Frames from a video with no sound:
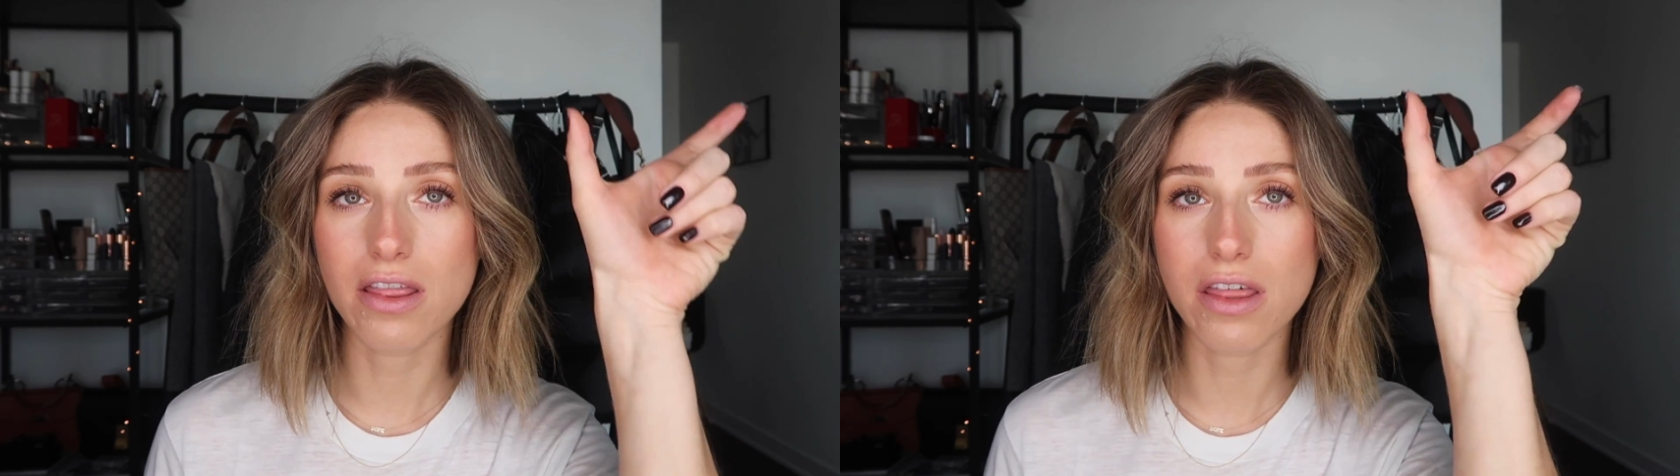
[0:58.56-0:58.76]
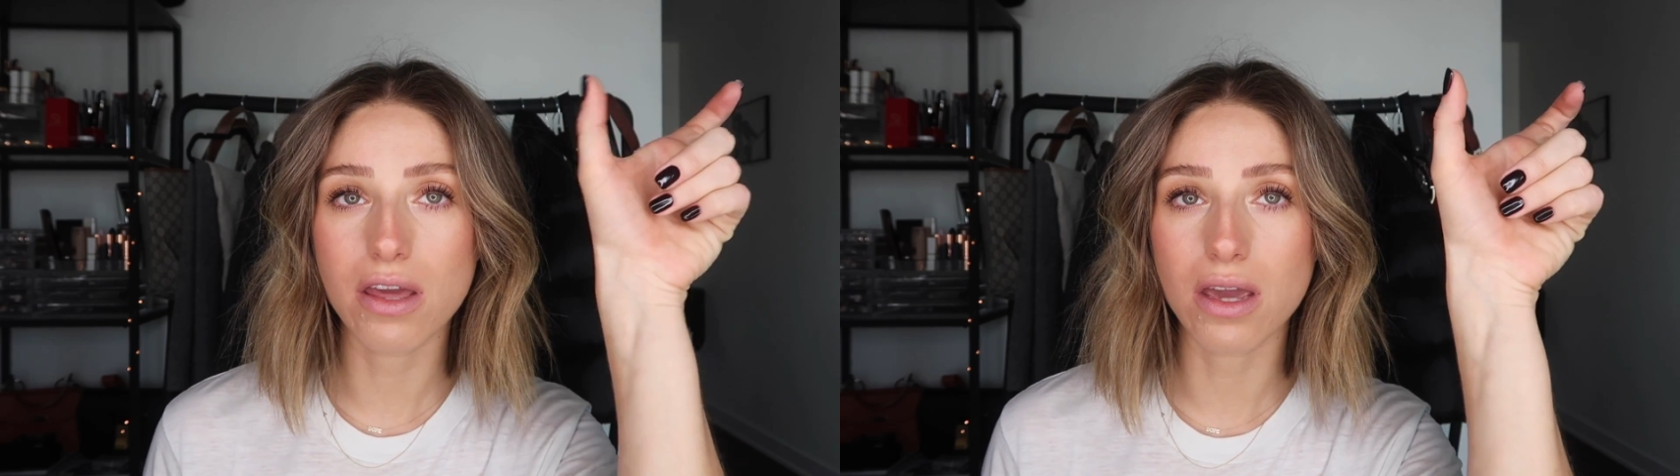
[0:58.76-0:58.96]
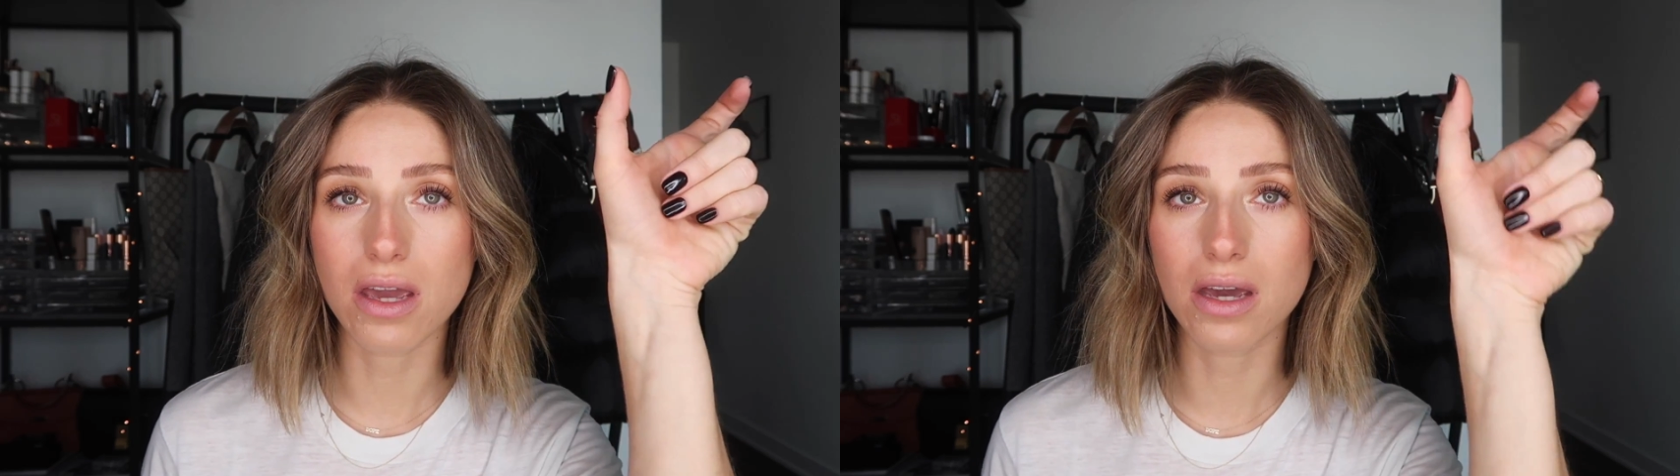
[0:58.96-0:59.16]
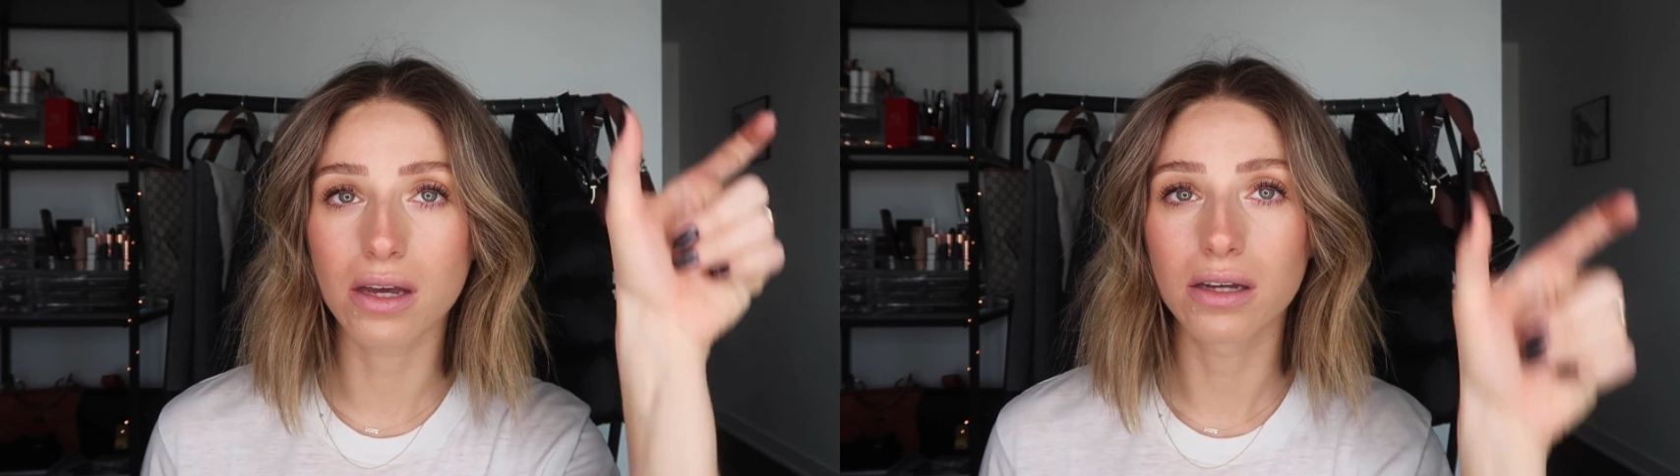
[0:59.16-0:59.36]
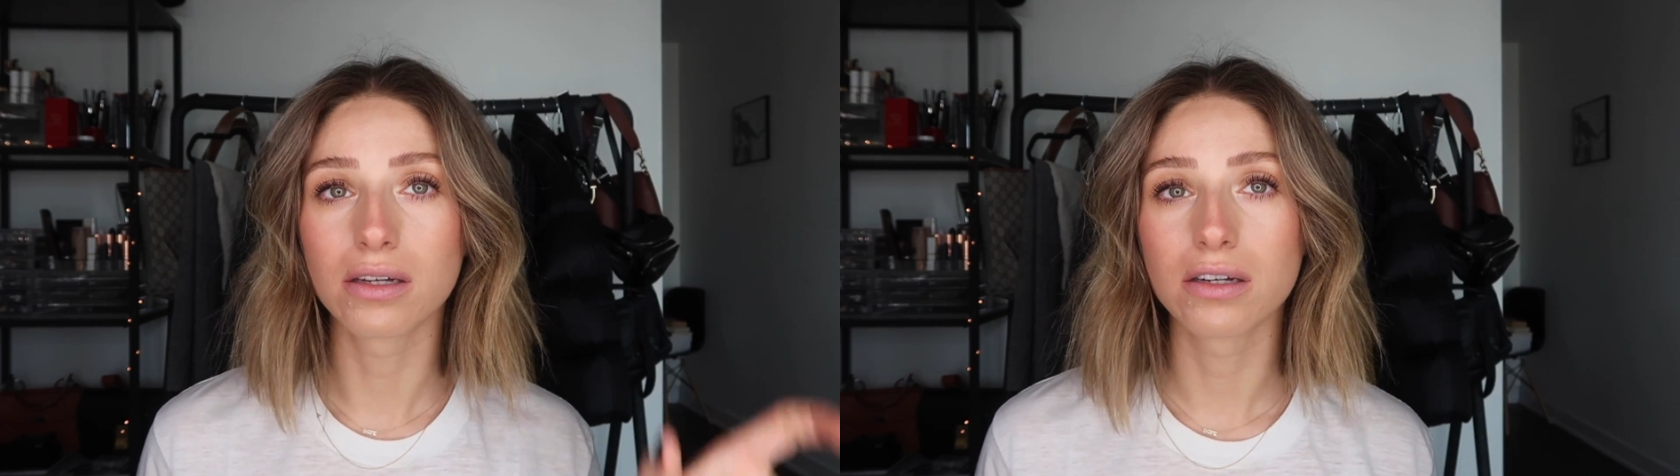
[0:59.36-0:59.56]

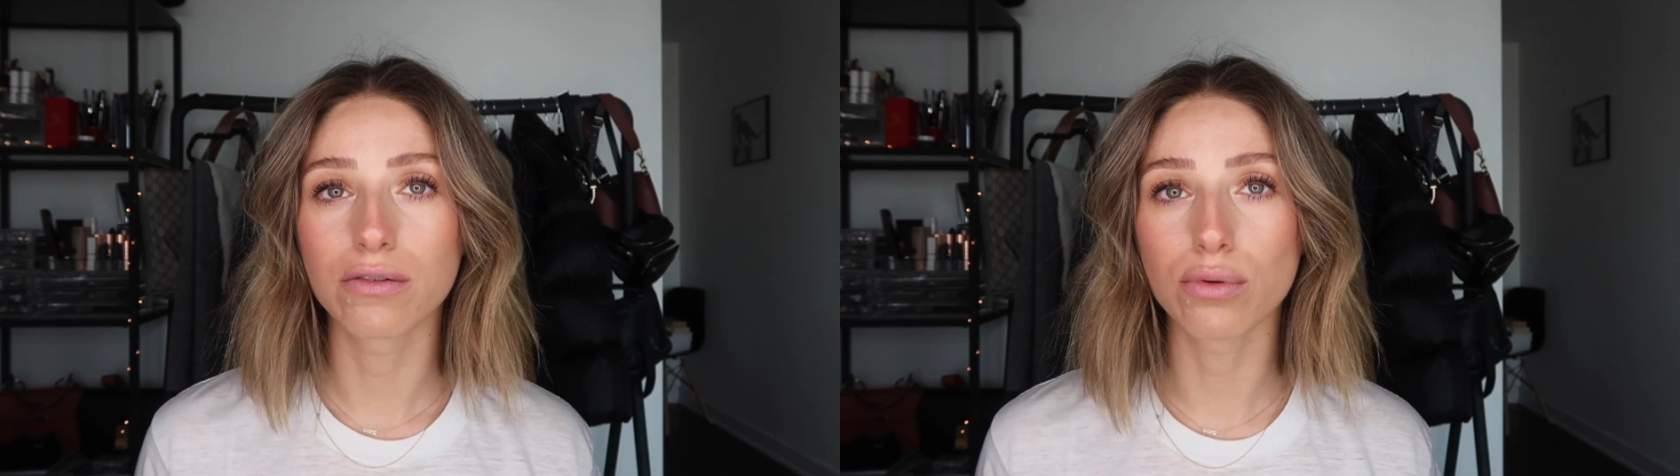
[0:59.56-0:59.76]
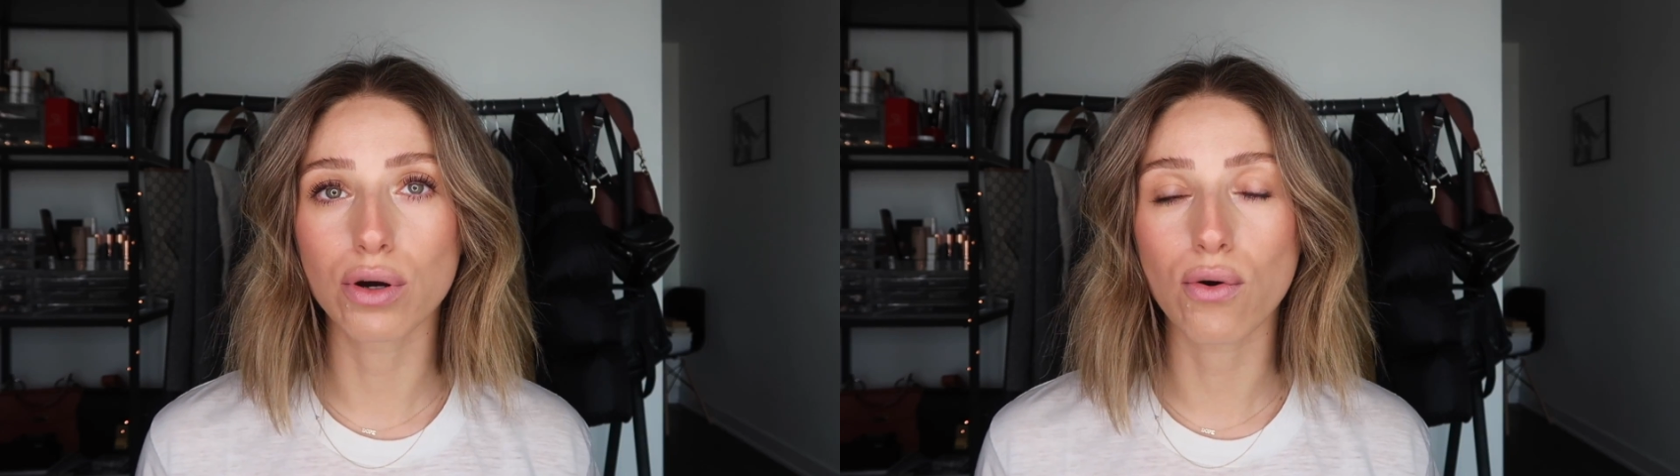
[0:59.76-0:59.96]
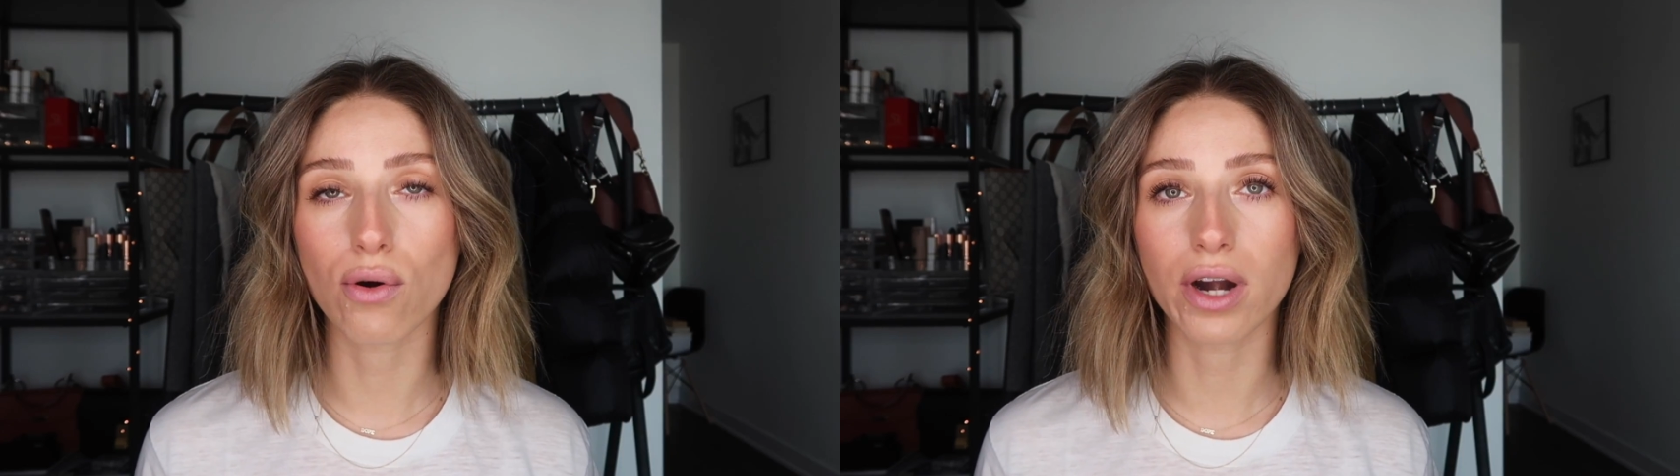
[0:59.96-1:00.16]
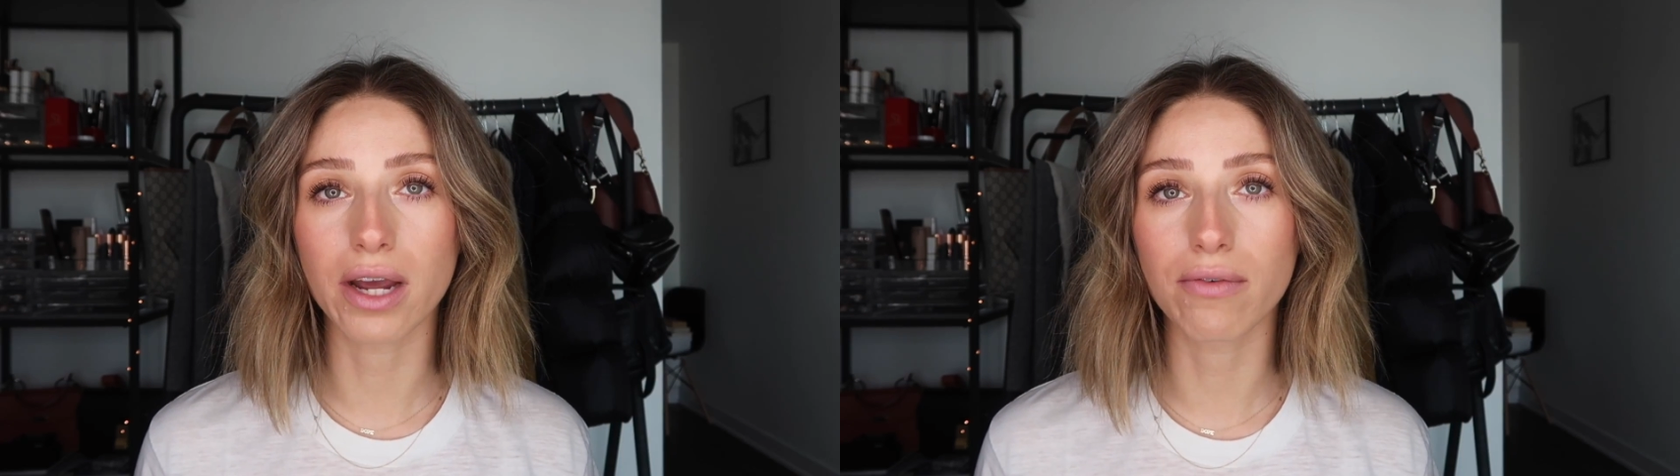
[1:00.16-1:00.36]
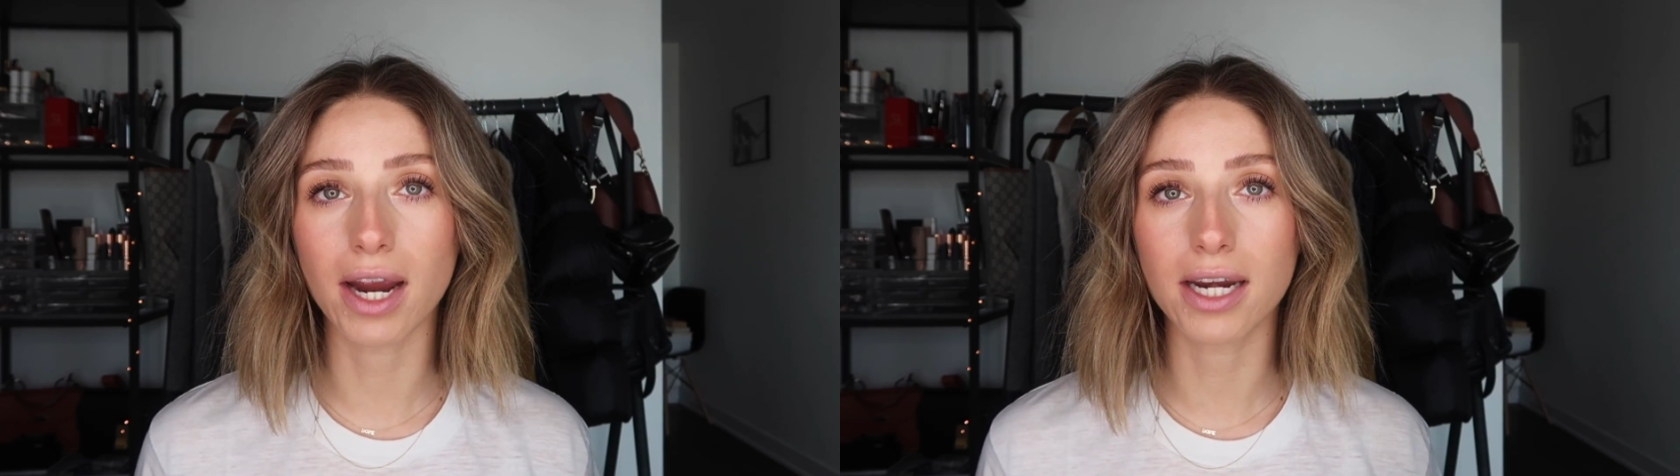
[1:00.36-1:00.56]
the
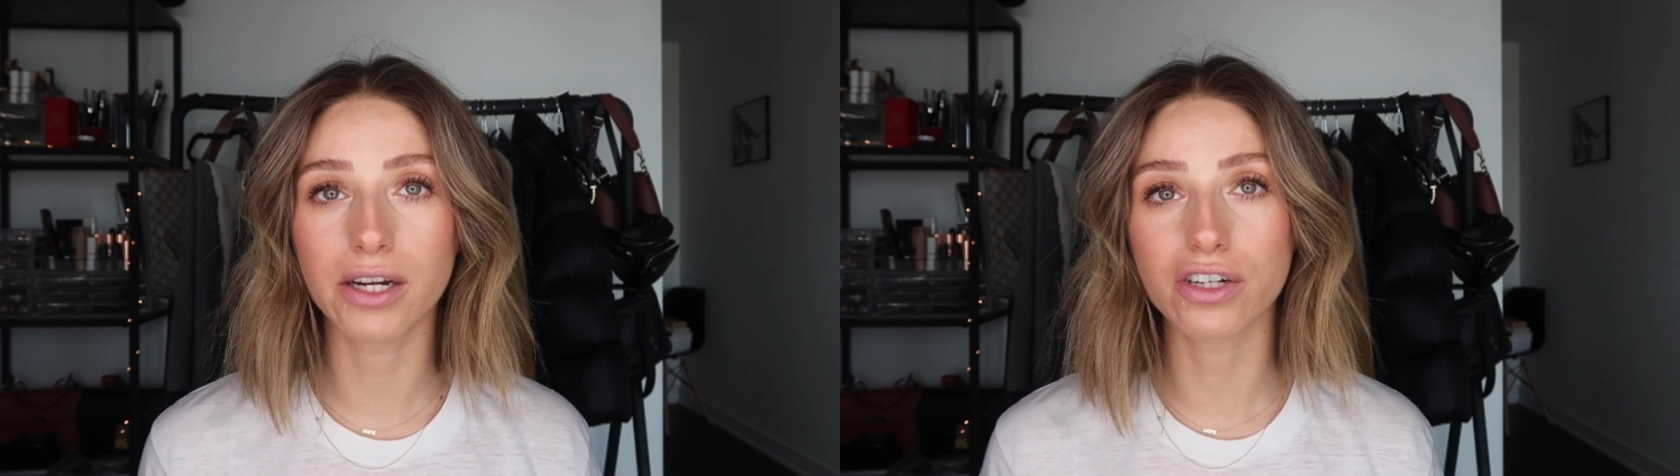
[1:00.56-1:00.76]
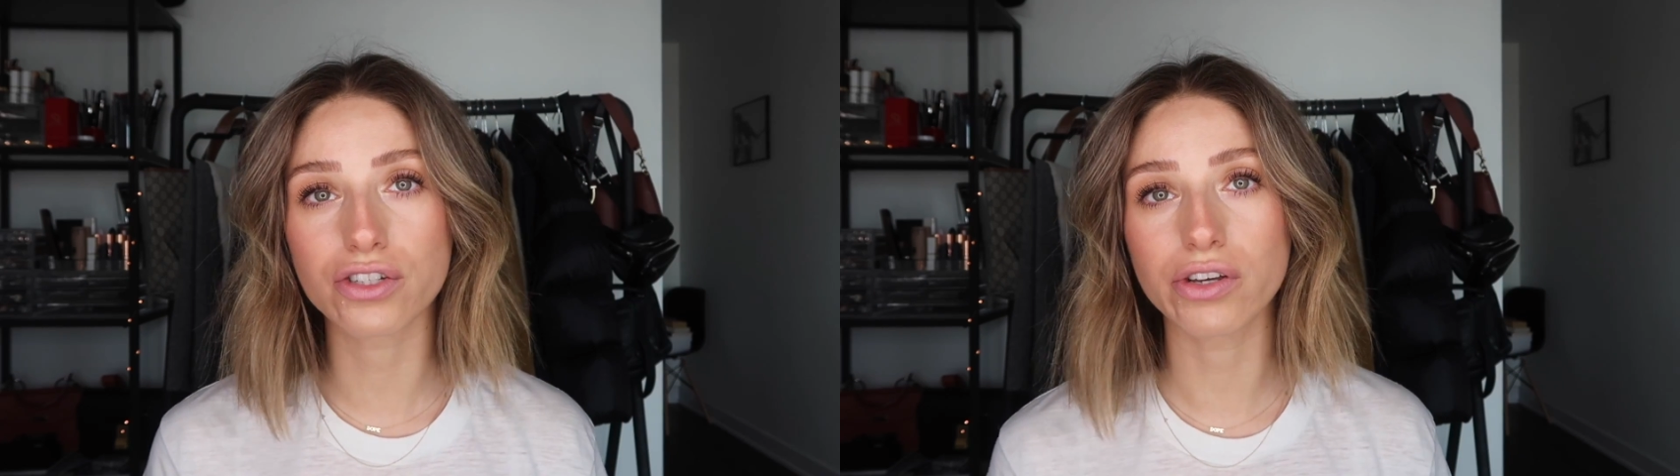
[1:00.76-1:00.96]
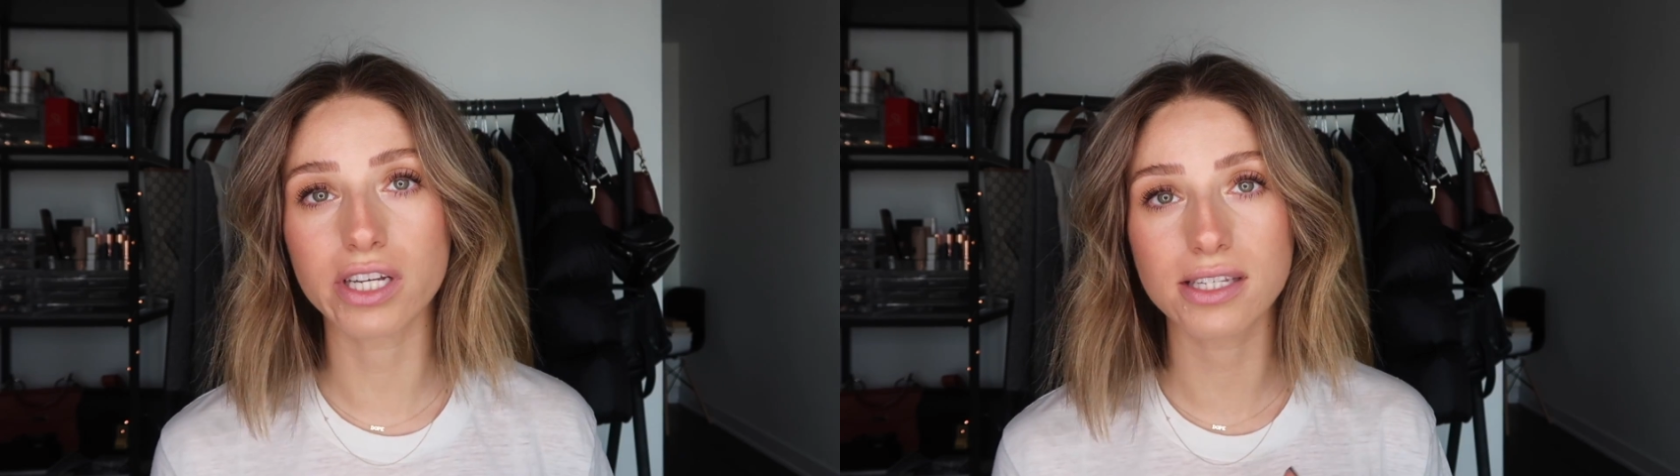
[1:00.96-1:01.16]
recording right here so you